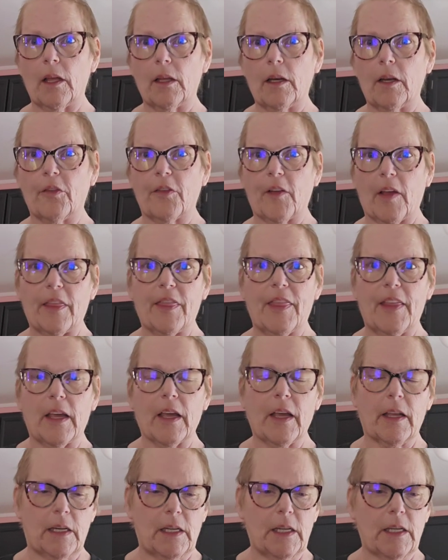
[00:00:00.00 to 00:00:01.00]
And if I
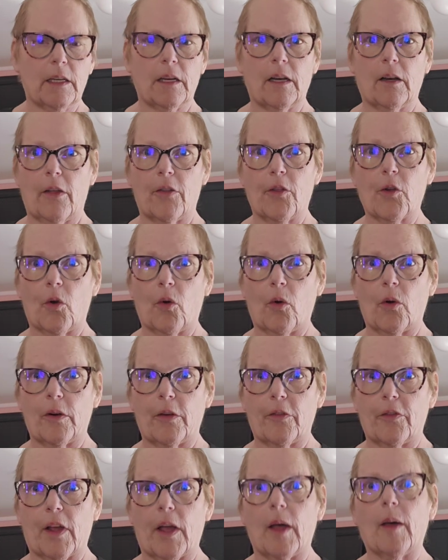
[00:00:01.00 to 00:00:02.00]
think I need another
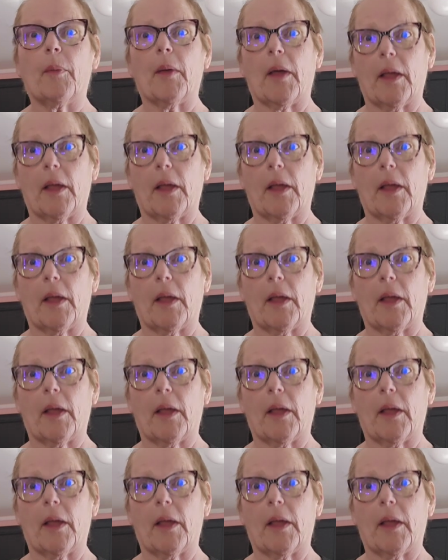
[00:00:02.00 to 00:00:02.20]
quarter of a cup,